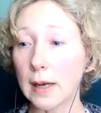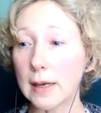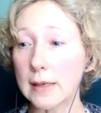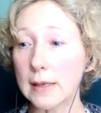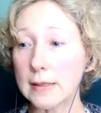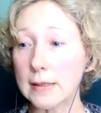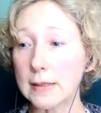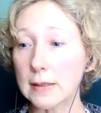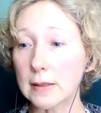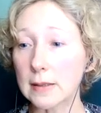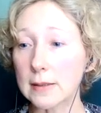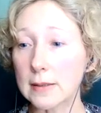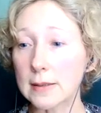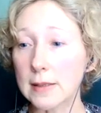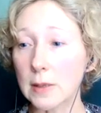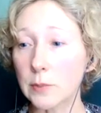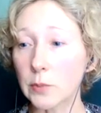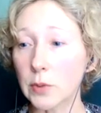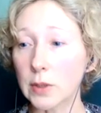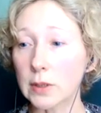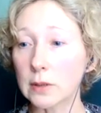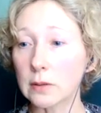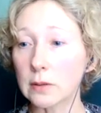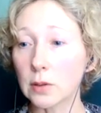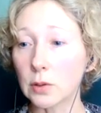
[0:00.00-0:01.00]
as
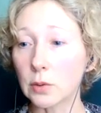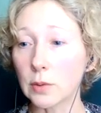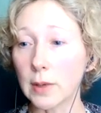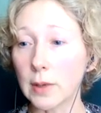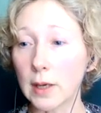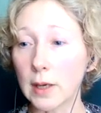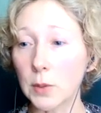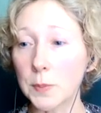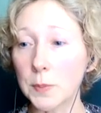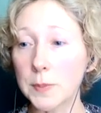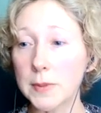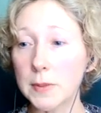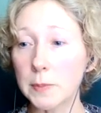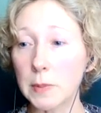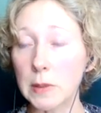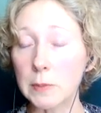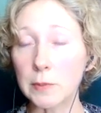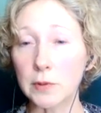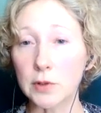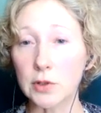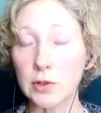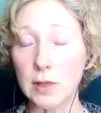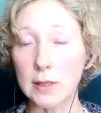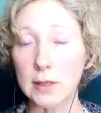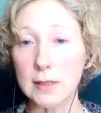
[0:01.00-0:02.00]
someone who helps
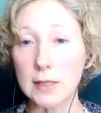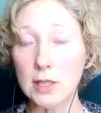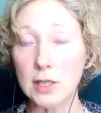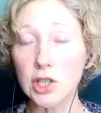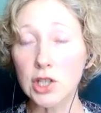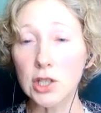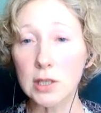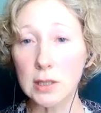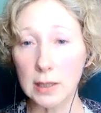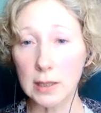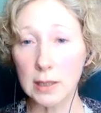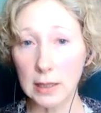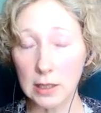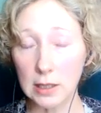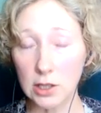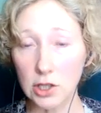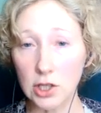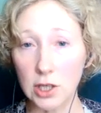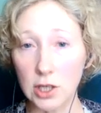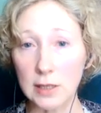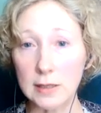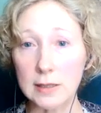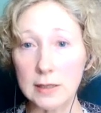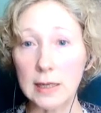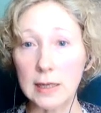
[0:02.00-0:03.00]
people transition to
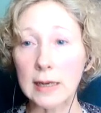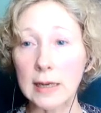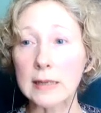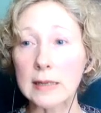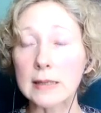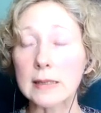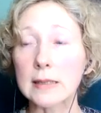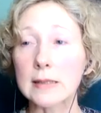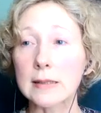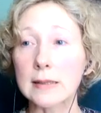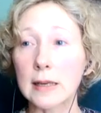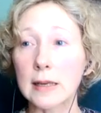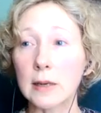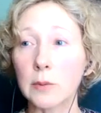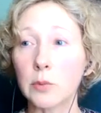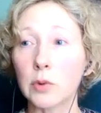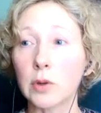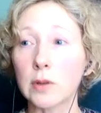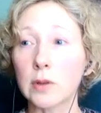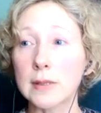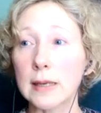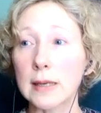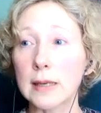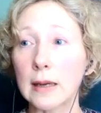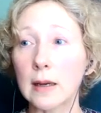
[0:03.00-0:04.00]
ketogenic diets is they
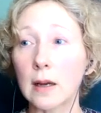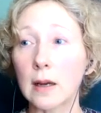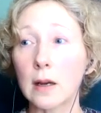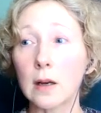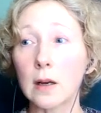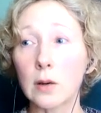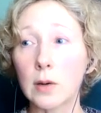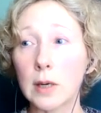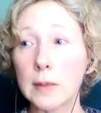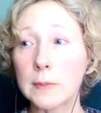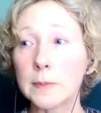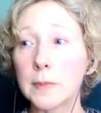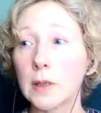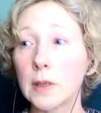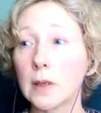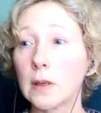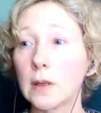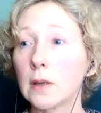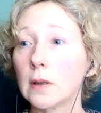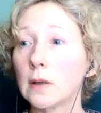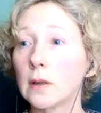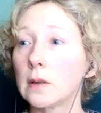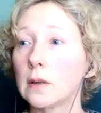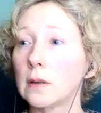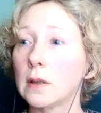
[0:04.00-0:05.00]
will say, oh, I'm,
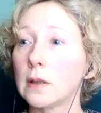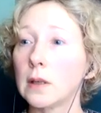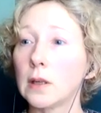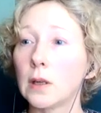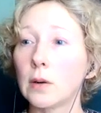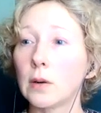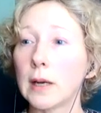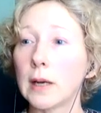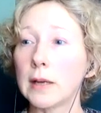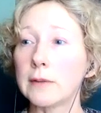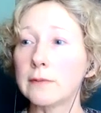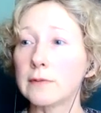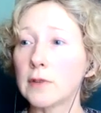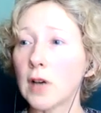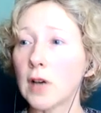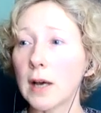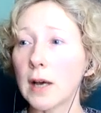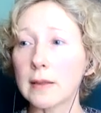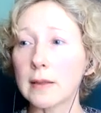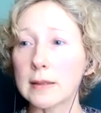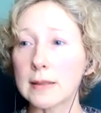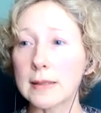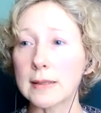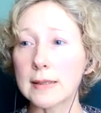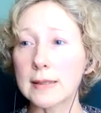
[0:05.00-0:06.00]
you know, I've
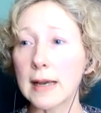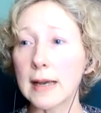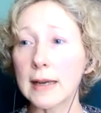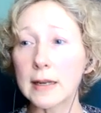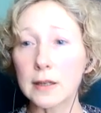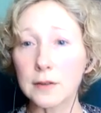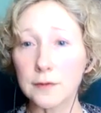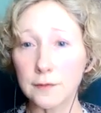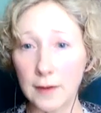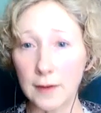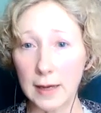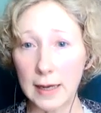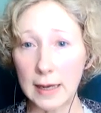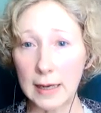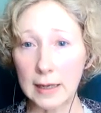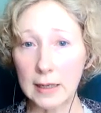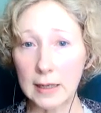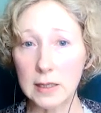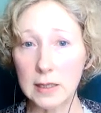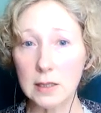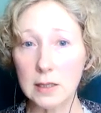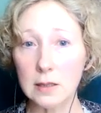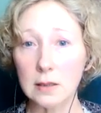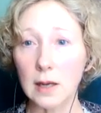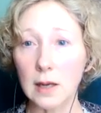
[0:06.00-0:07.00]
got this side
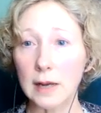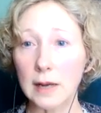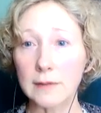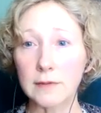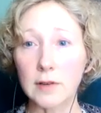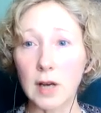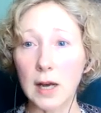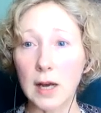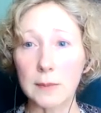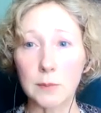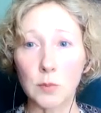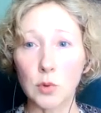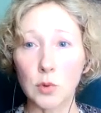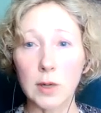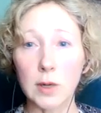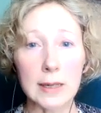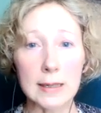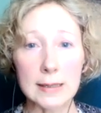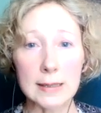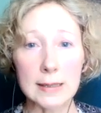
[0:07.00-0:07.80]
effect. I've got more